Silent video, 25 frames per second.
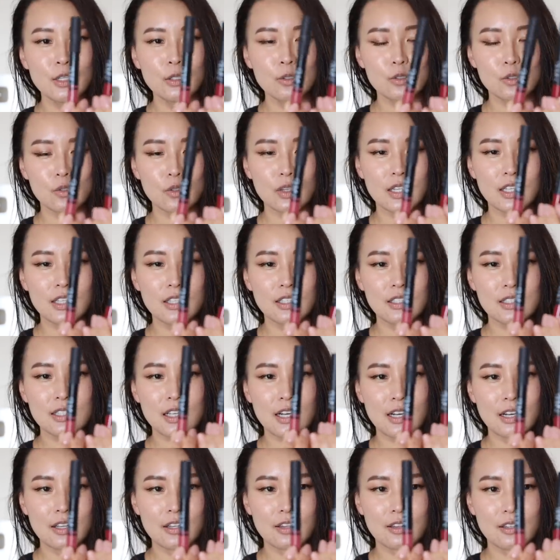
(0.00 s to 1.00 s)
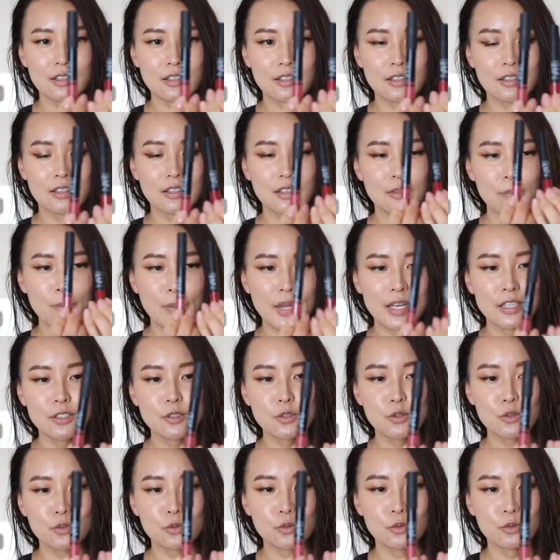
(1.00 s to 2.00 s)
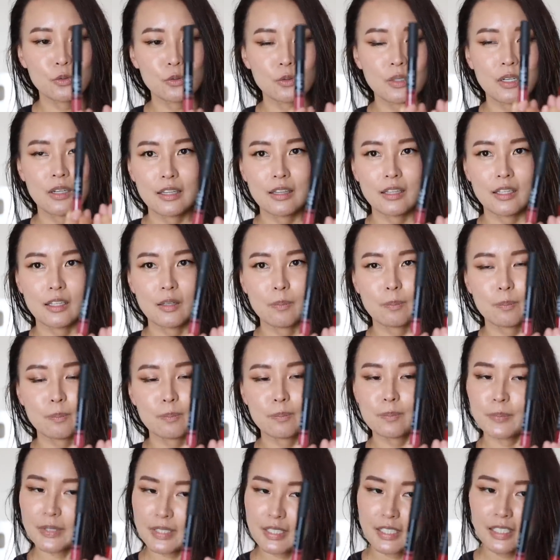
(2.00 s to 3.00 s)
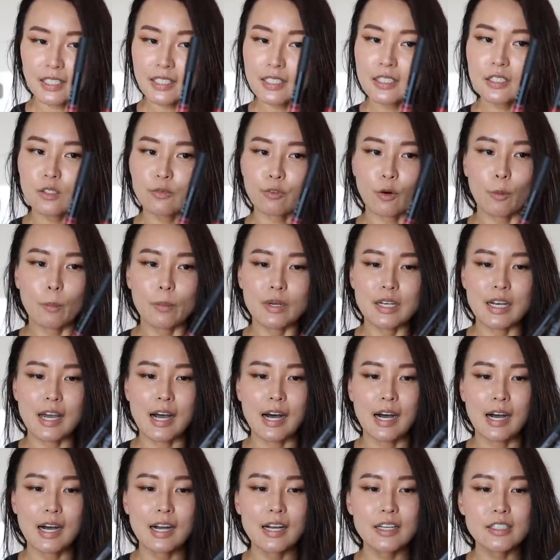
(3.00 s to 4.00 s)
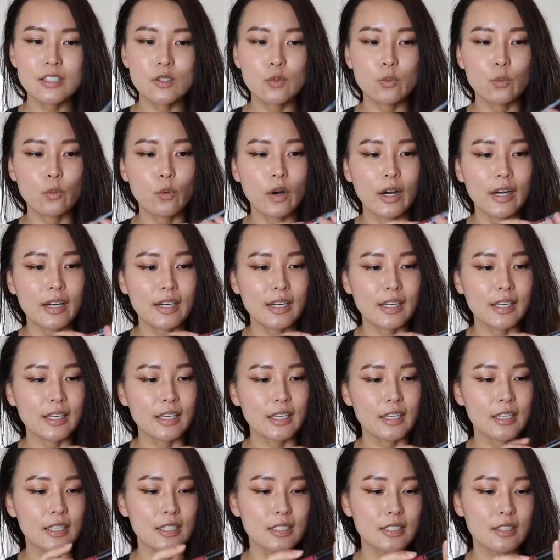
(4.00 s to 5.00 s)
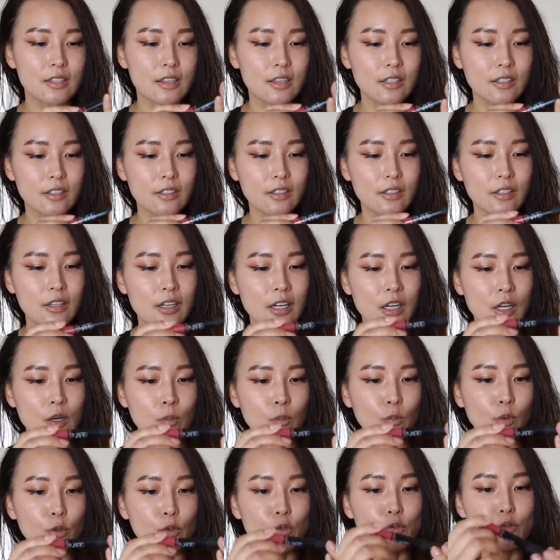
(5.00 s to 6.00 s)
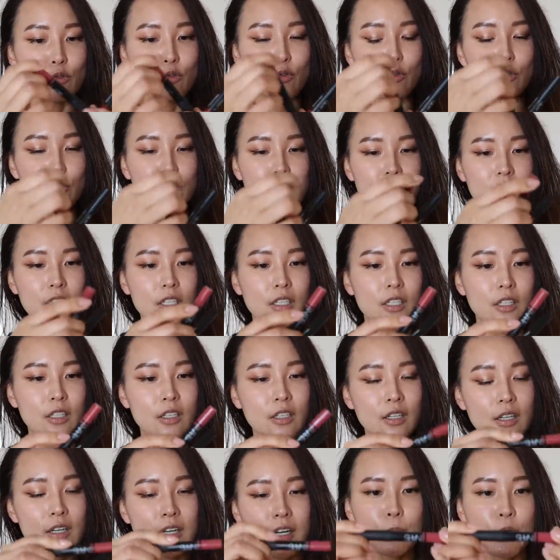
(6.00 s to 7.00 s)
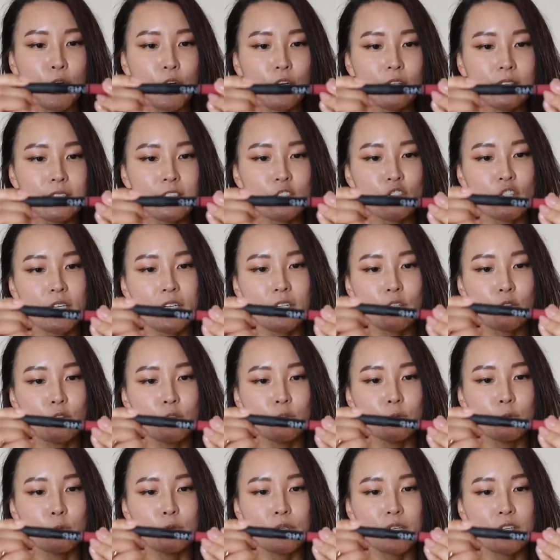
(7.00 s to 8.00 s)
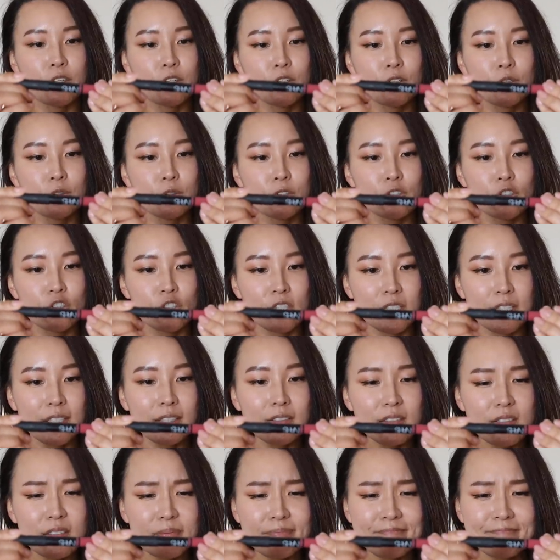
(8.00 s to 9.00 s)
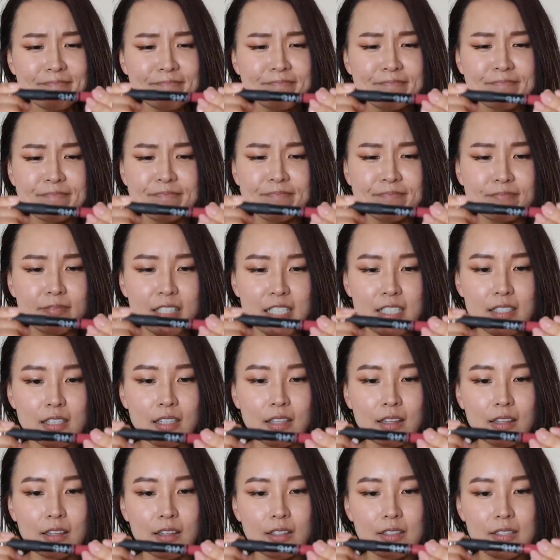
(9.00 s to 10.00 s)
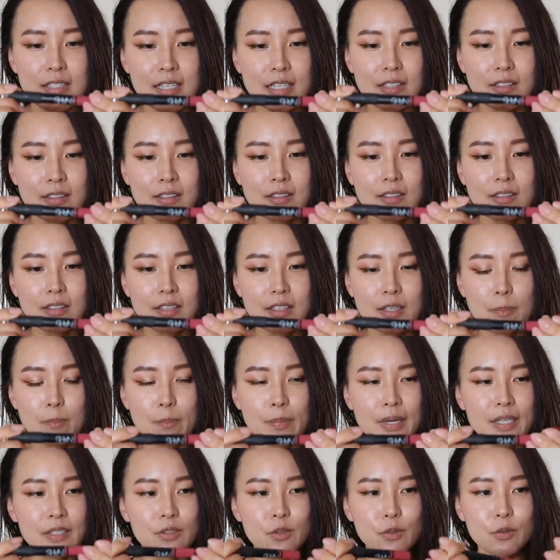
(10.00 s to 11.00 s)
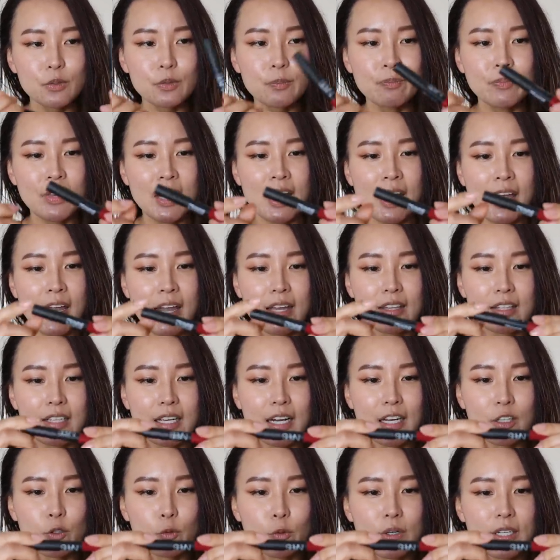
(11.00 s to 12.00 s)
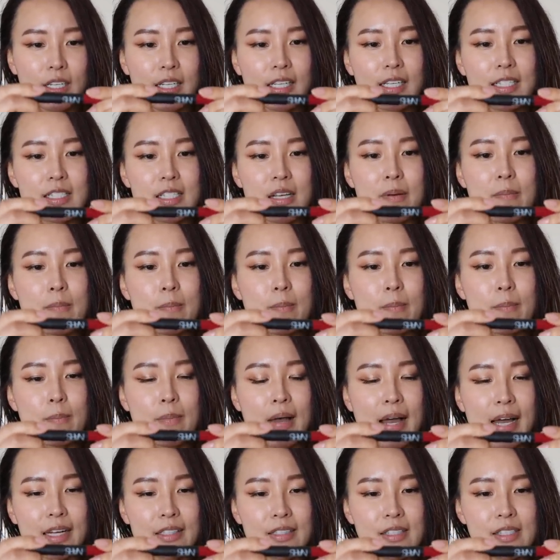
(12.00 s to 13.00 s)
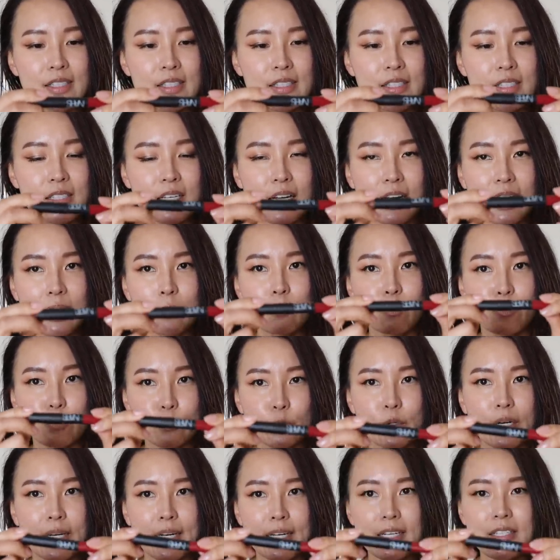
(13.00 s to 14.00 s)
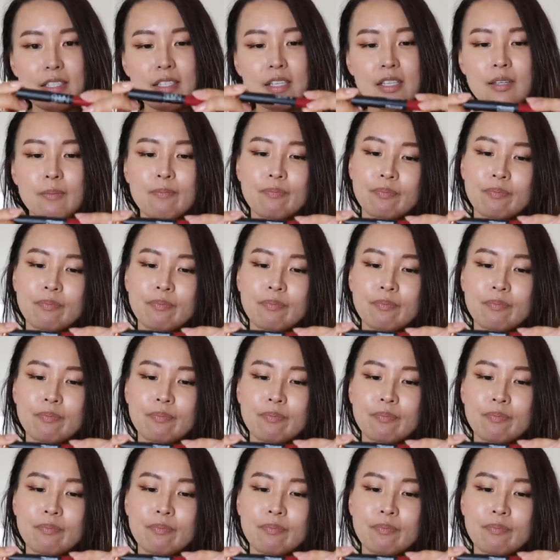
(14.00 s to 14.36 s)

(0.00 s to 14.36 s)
So these are the pencil lipsticks from NARS. One is the more nudie pearly shade called Rikugian. It's a satin lip pencil, and the other one is a matte red.